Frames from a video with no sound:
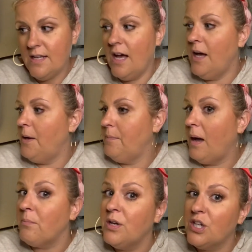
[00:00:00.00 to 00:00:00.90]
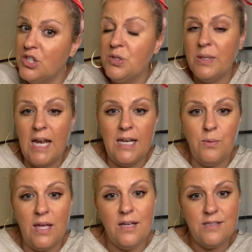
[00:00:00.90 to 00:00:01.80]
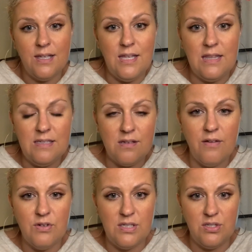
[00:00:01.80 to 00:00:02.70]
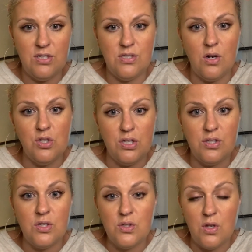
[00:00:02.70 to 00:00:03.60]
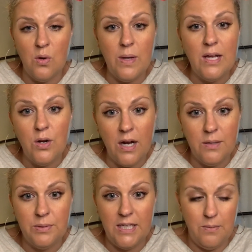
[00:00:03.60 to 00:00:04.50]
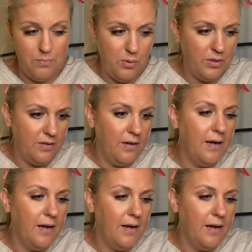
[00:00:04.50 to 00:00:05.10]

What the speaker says: I'm going to do it anyway, because I think these conversations are just so incredibly important.